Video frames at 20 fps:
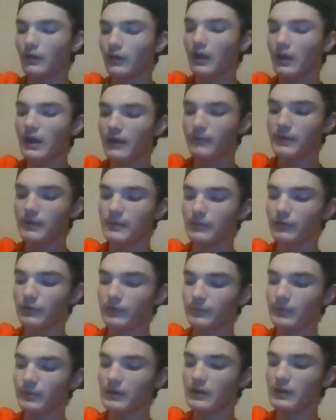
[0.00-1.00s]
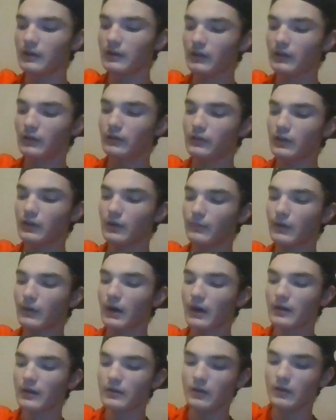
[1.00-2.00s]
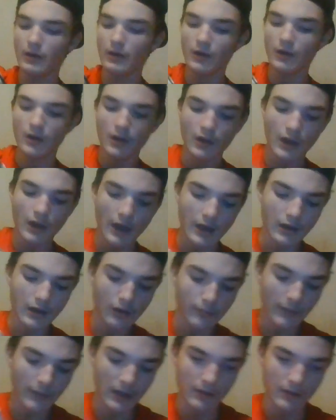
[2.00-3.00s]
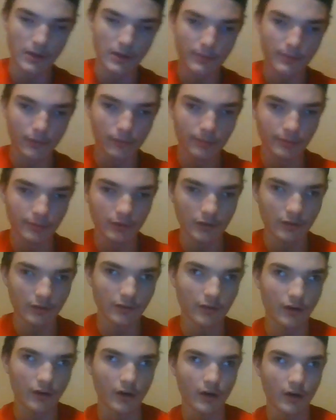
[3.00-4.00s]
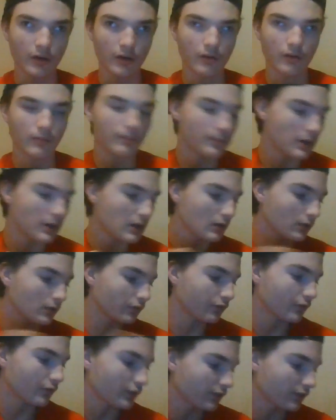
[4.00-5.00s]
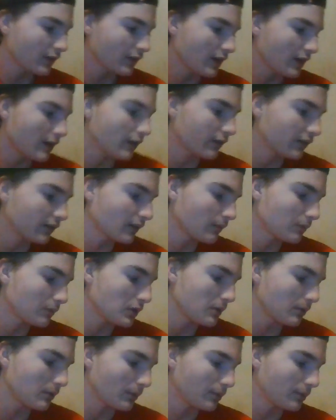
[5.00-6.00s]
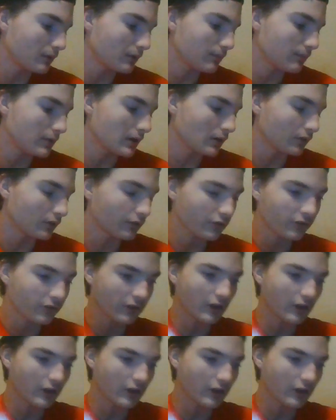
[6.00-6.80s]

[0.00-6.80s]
a lot of people's opinion, including mine. I know many people put Beatles for Sale. Some people put Beatles for